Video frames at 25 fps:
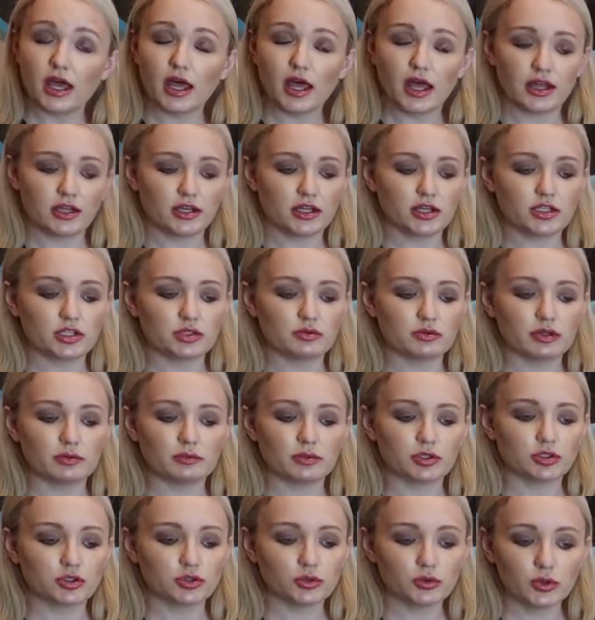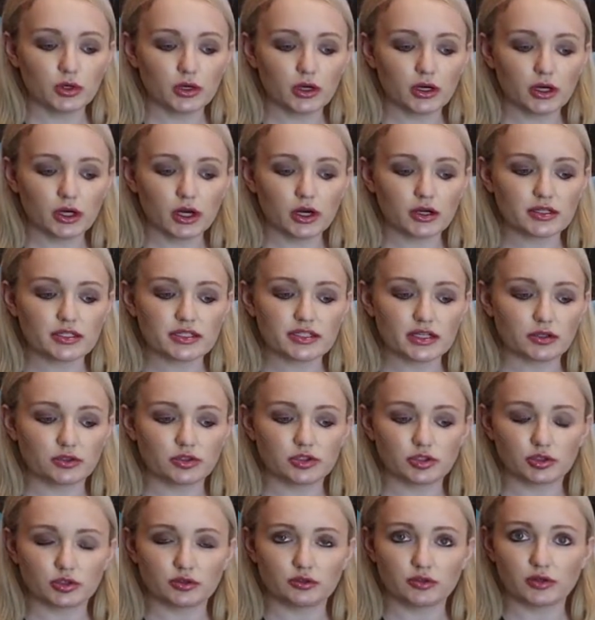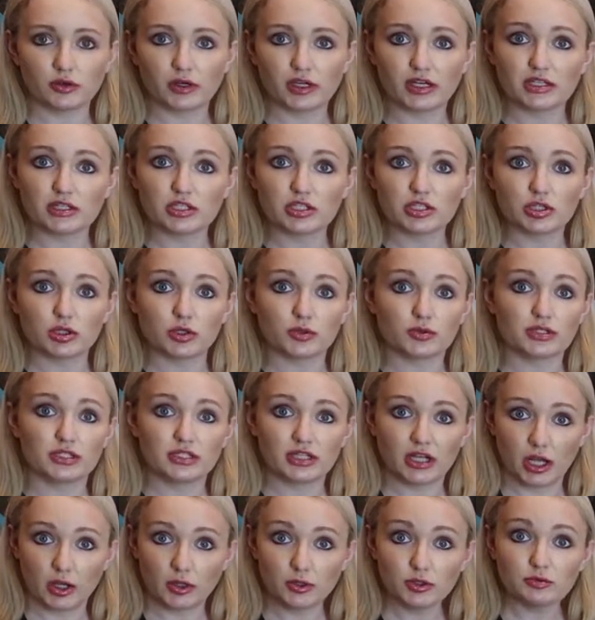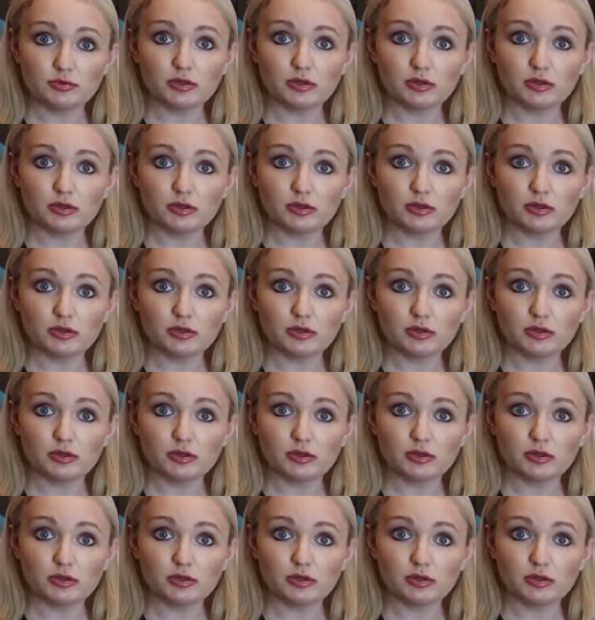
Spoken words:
And as we mature, our cell turnover rate slows down.